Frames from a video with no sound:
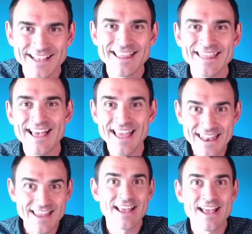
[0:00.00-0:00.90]
Then
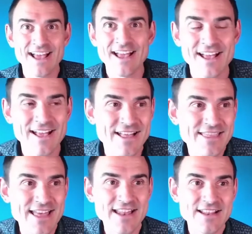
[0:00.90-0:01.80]

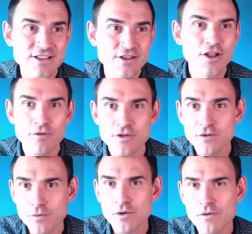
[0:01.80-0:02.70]
you
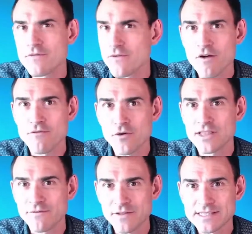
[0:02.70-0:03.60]
want to avoid
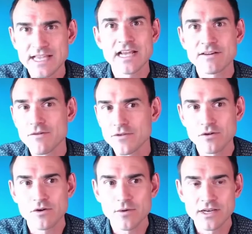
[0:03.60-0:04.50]
that for the sake of a few
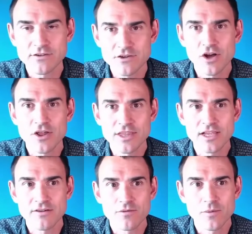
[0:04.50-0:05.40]
quid. You've got to think
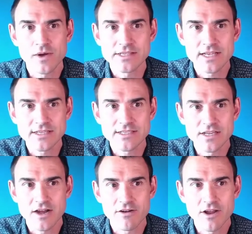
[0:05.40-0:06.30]
of the worst case
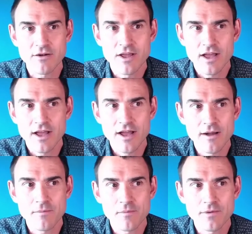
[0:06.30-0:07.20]
scenario
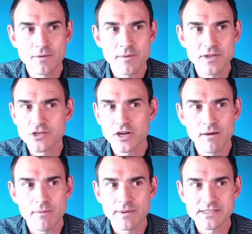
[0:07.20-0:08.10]
when you're talking
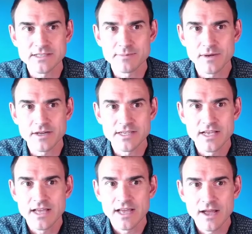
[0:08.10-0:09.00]
about business, because
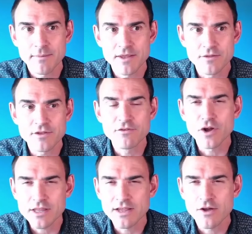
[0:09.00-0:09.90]
you've got to
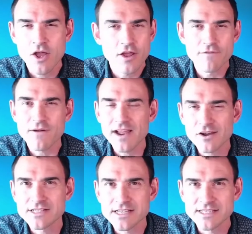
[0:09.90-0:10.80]
think, if I
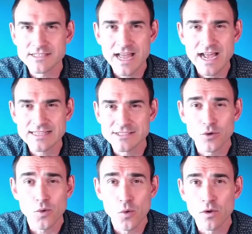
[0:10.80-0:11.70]
lost access to
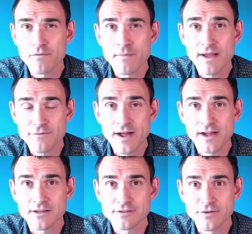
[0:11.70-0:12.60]
all of my
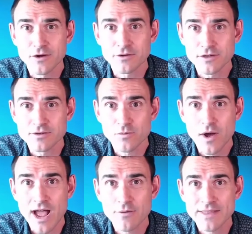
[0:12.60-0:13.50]
files and folders,
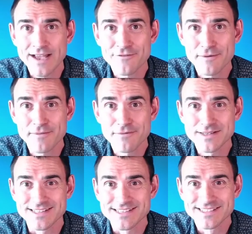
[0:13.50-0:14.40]
how would that affect my
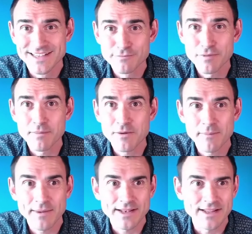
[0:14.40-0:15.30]
business? Probably quite
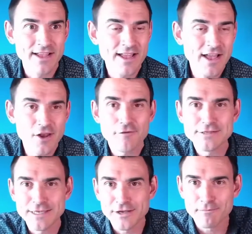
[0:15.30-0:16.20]
badly. And
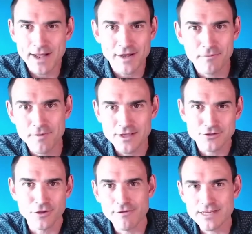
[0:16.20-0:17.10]
obviously you can back up things and
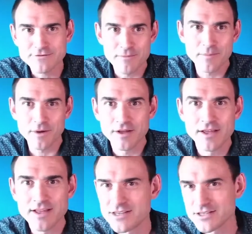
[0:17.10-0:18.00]
all the rest of it, but
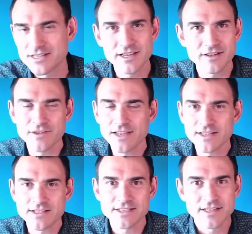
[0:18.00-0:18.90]
it's just the
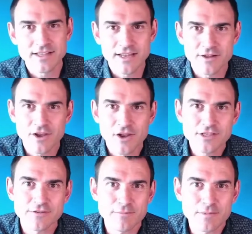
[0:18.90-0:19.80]
inconvenience and the loss
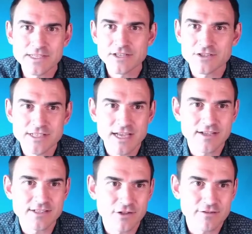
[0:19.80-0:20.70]
of potential sales
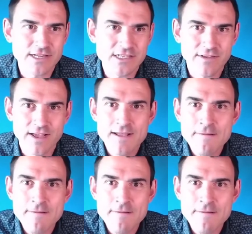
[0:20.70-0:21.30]
and all the rest of it.